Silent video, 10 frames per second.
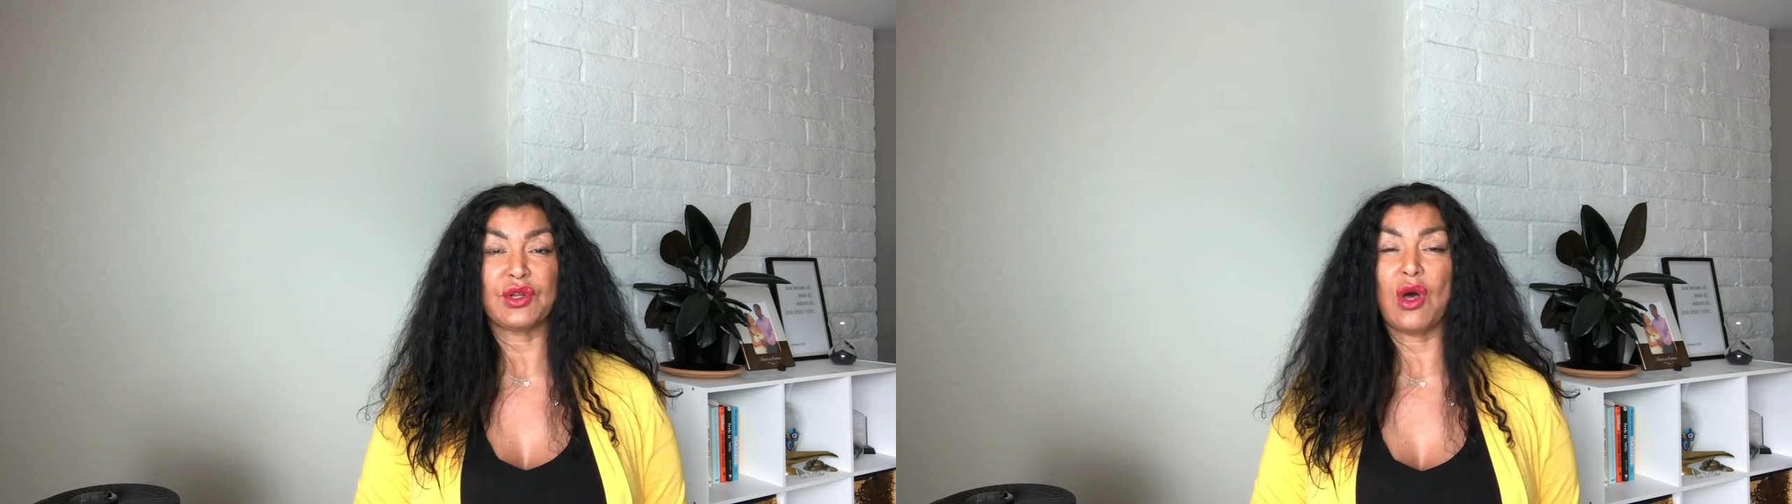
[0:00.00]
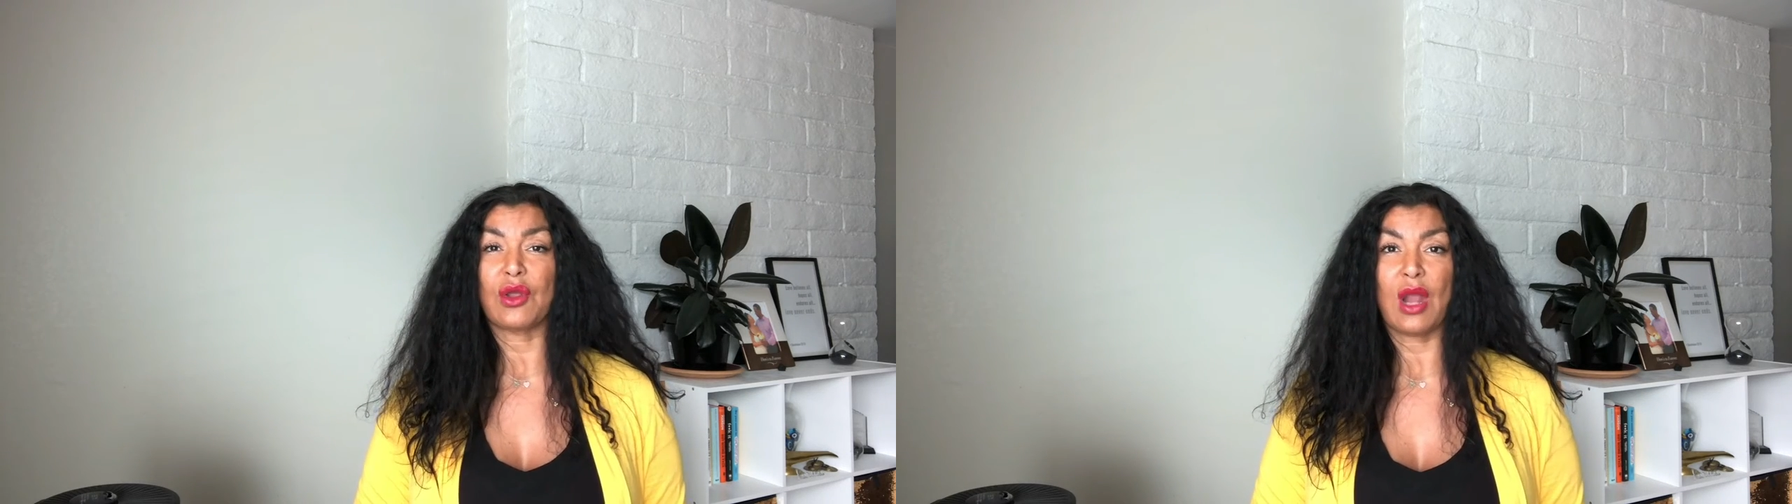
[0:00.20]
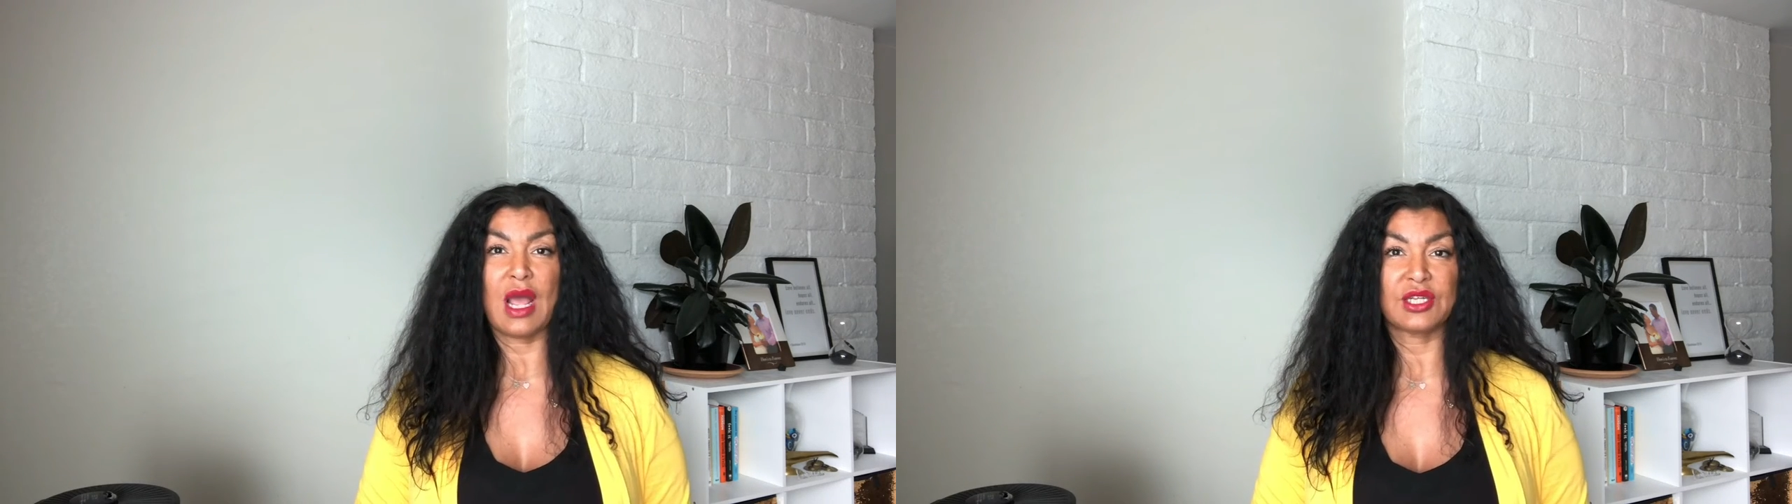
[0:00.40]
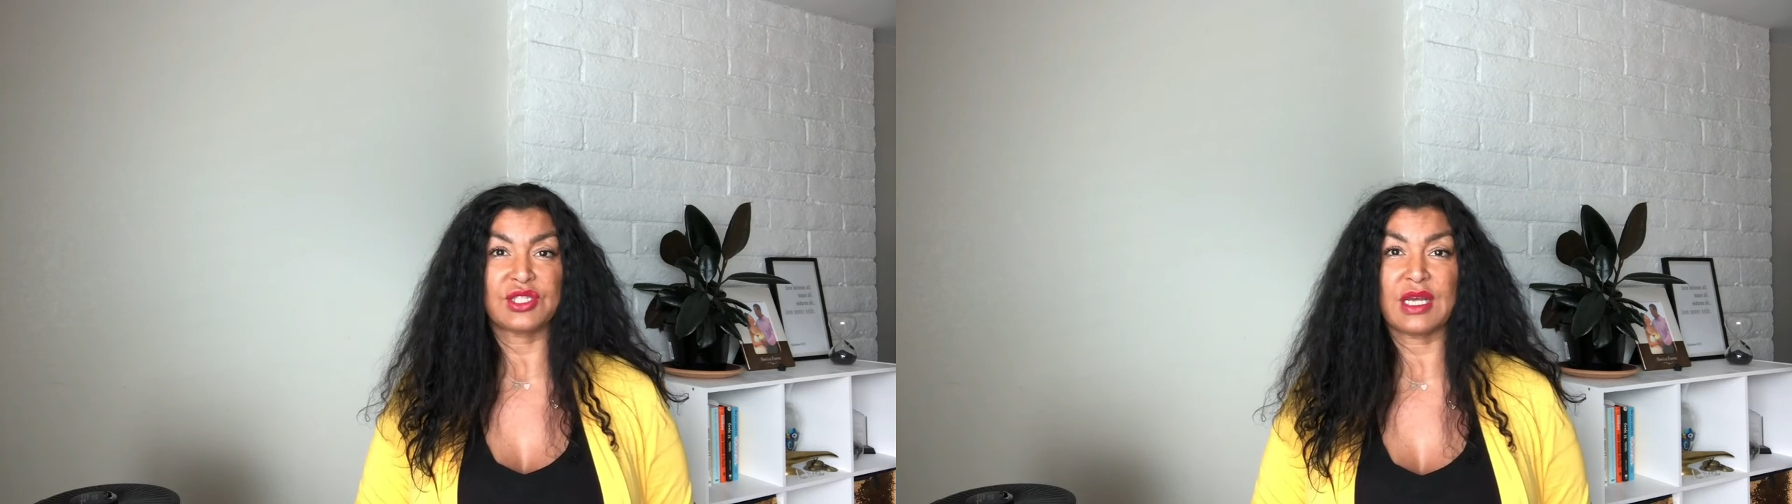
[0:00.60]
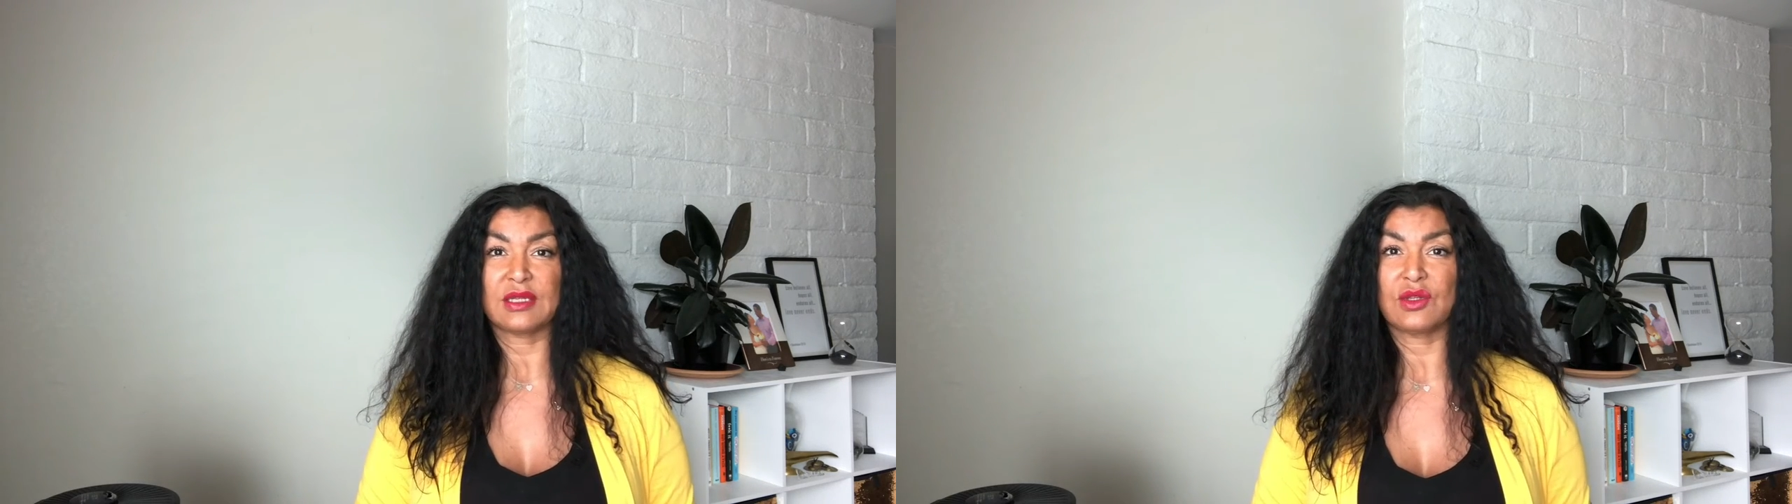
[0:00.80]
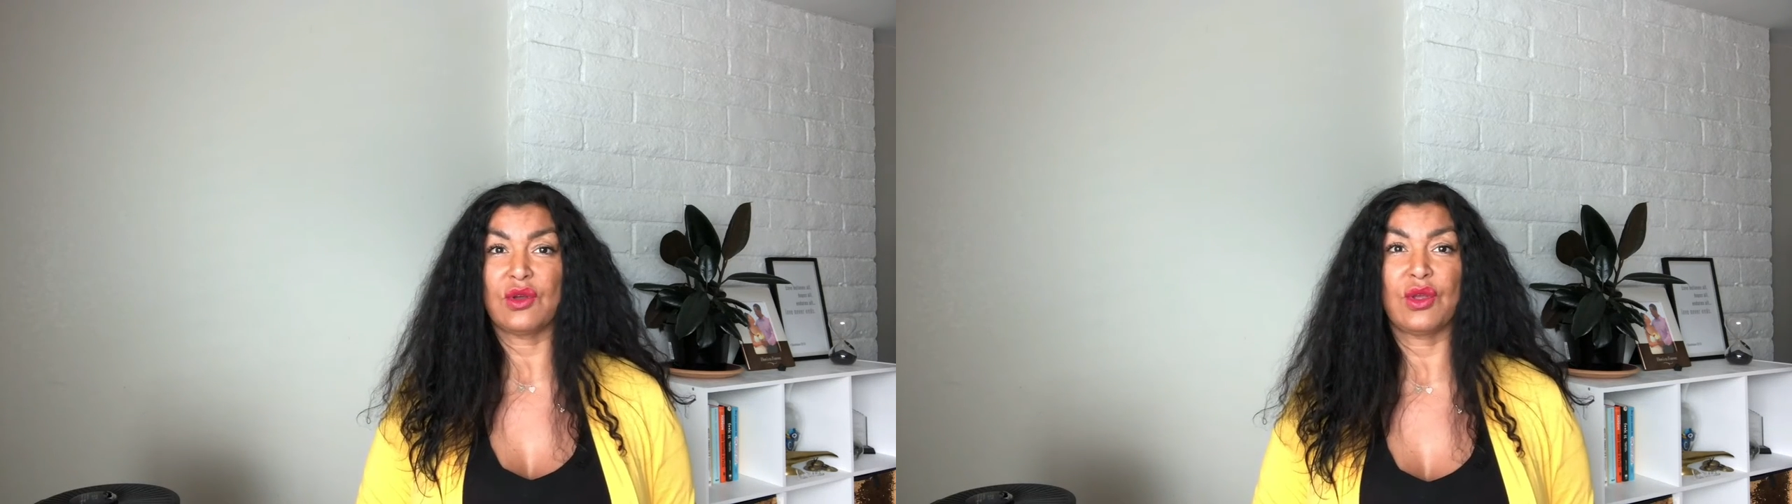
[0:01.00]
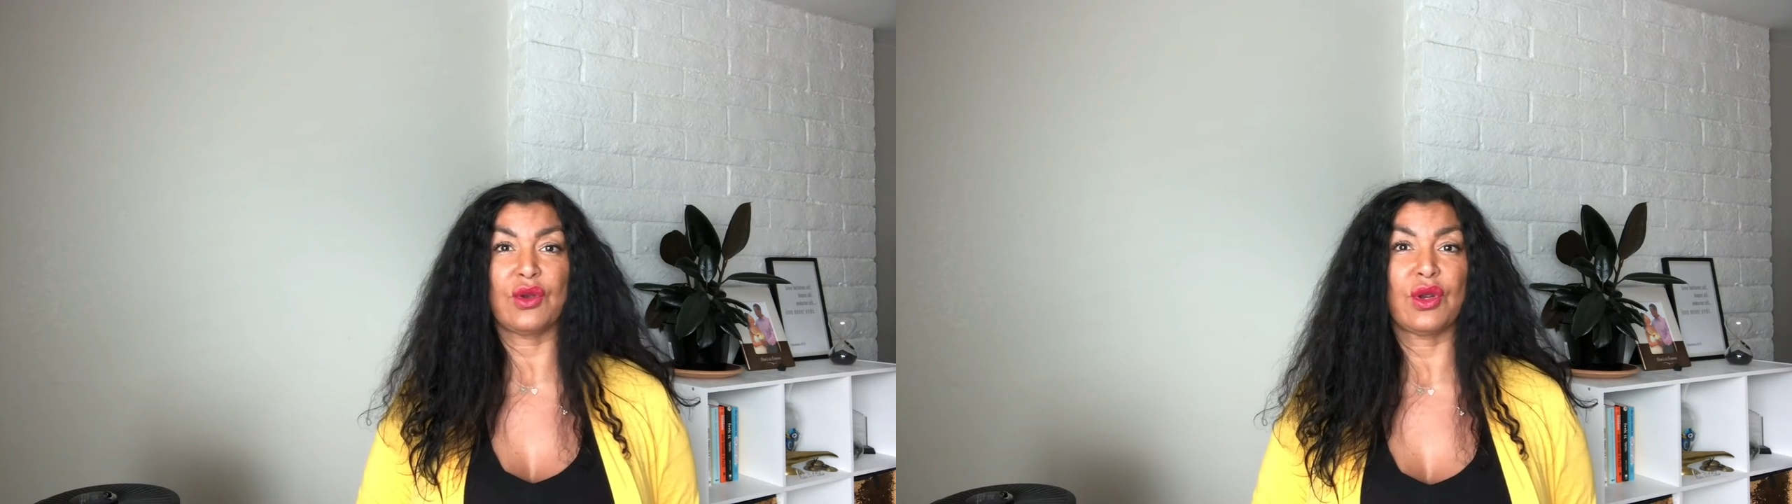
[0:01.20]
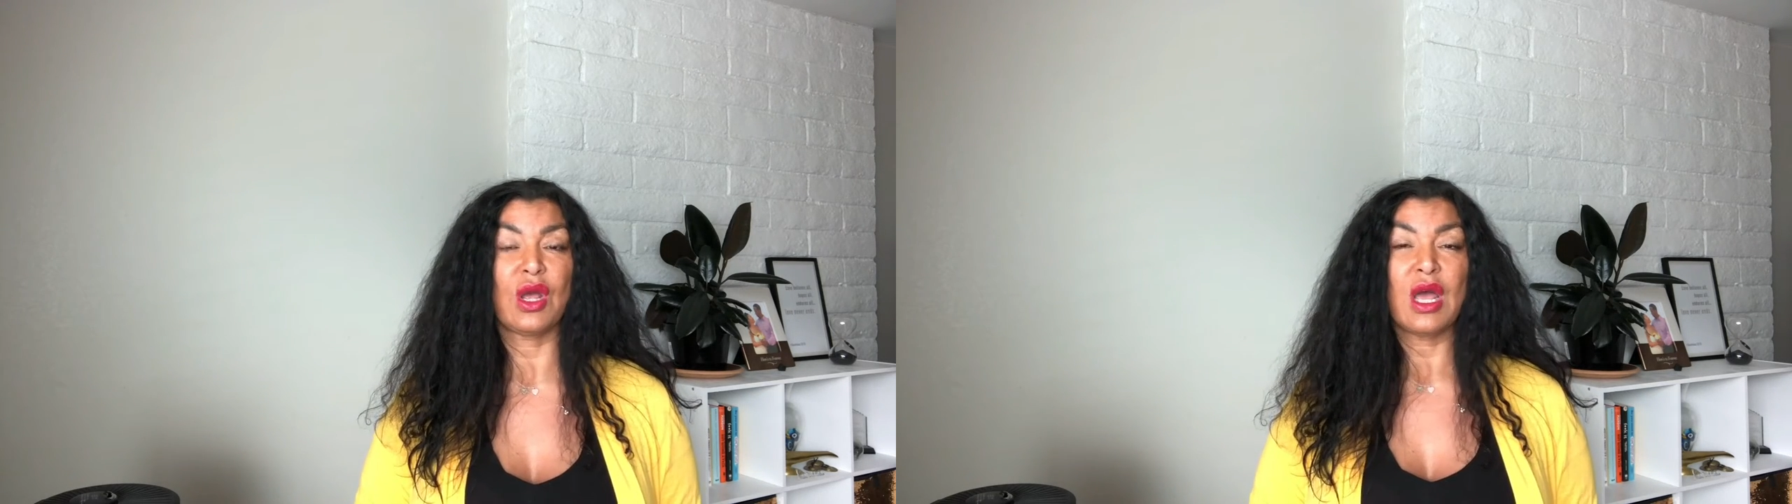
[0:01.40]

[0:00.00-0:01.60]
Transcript: all your hashtags, all your